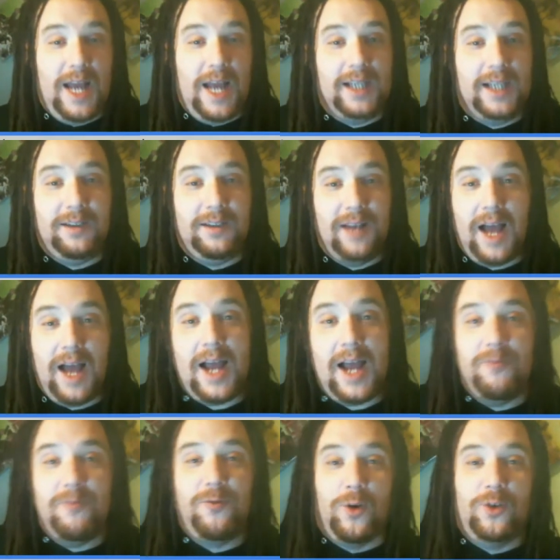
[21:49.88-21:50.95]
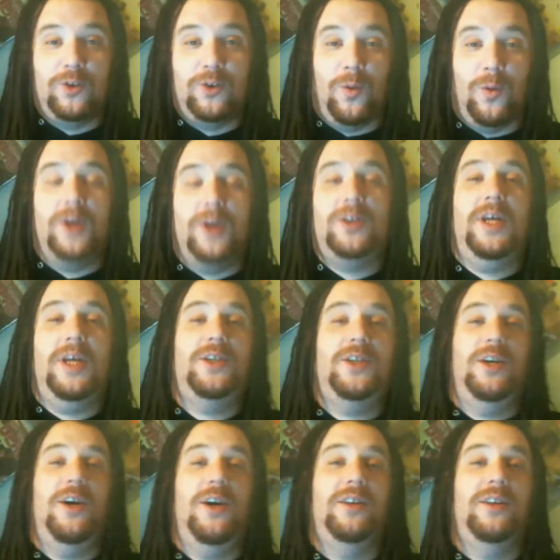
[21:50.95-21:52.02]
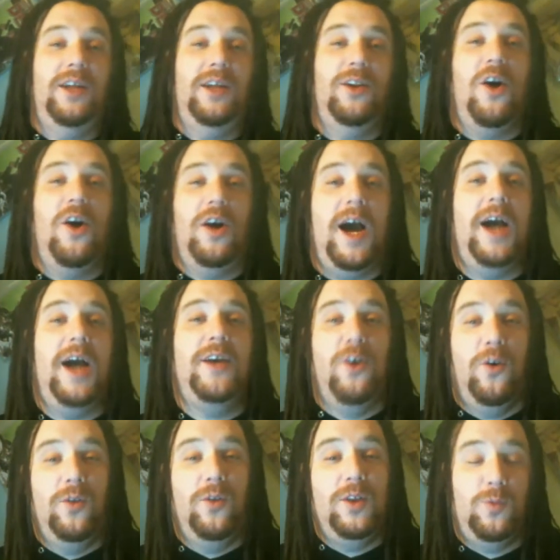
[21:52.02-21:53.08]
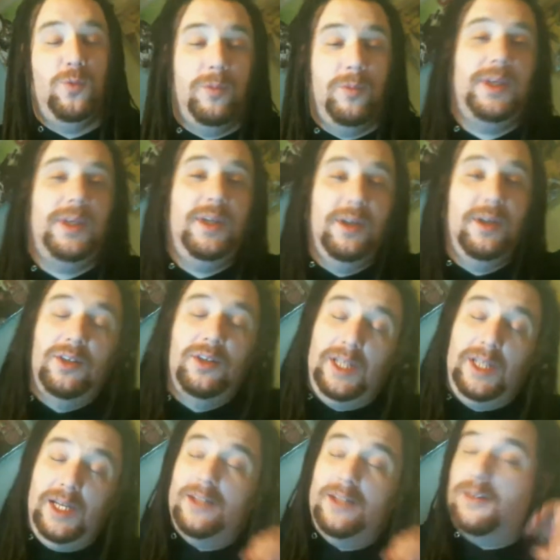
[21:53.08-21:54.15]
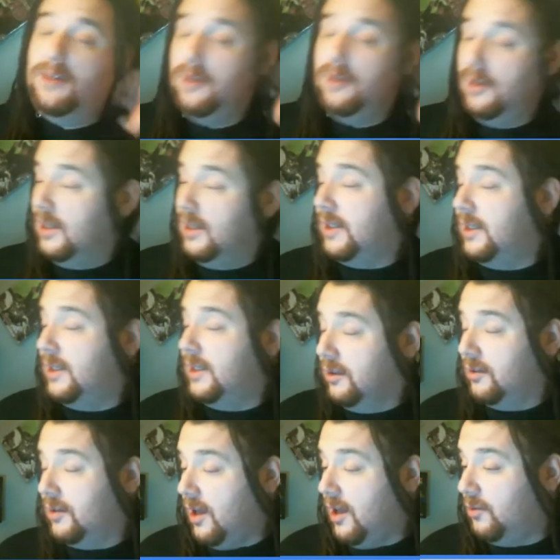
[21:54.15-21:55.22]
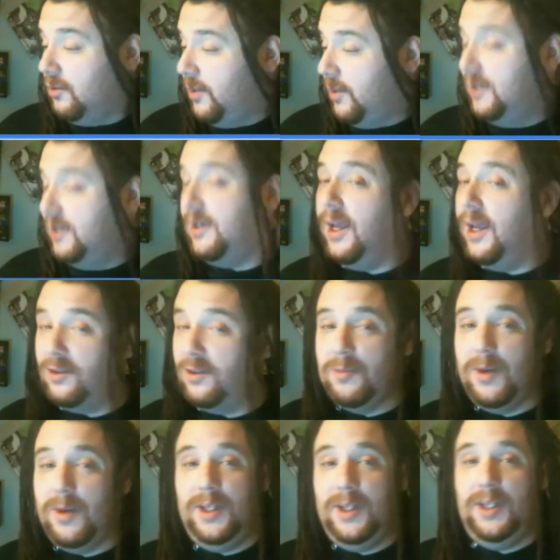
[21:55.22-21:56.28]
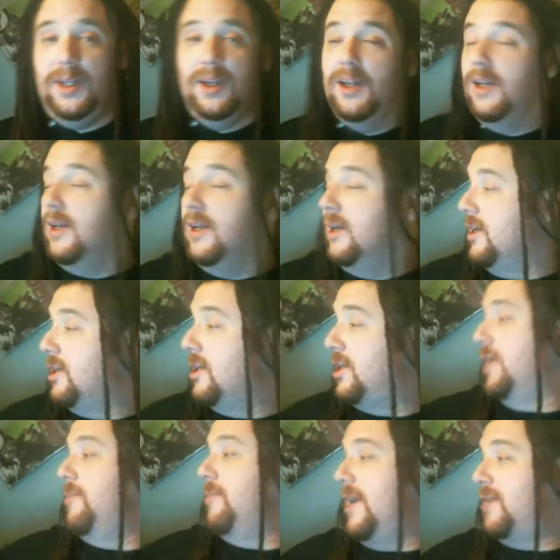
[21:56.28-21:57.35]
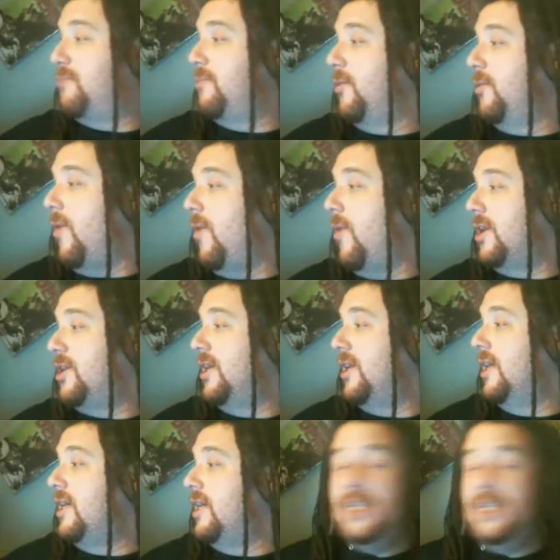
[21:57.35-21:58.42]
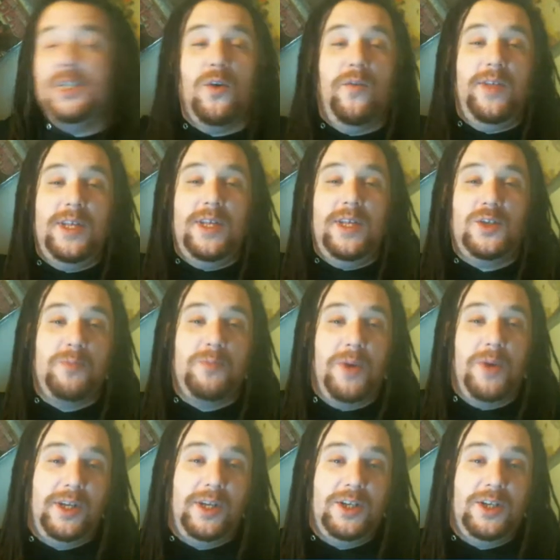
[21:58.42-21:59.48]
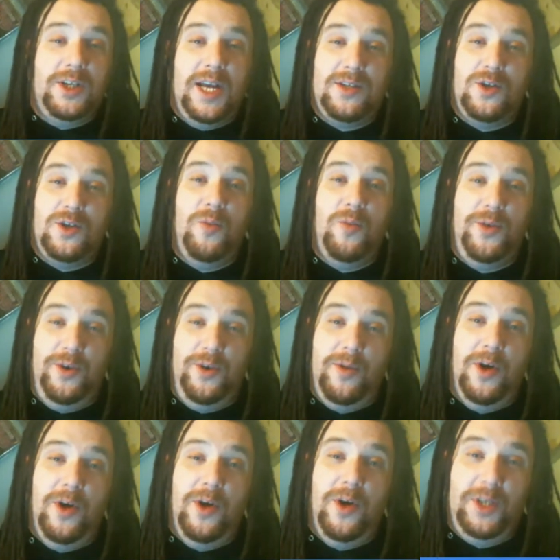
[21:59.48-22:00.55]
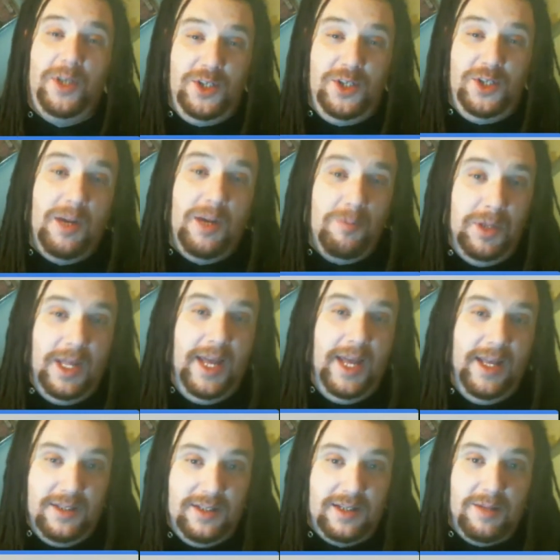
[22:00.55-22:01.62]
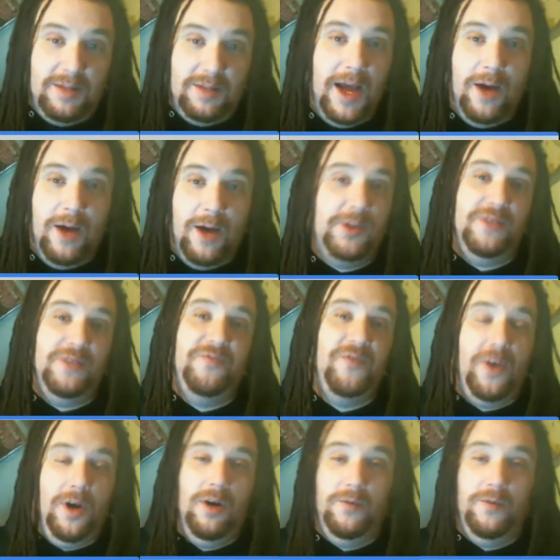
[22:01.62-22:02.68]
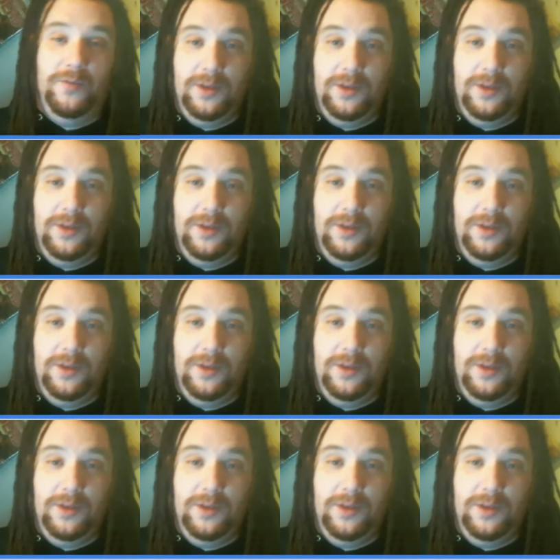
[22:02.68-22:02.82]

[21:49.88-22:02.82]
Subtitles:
I am forced to watch that shit all day long. I know this woman kills the kids, kills the husband, takes the money. She makes me watch it. She's over there smirking. She hasn't opened her mouth because she got plans. Somehow it's involved.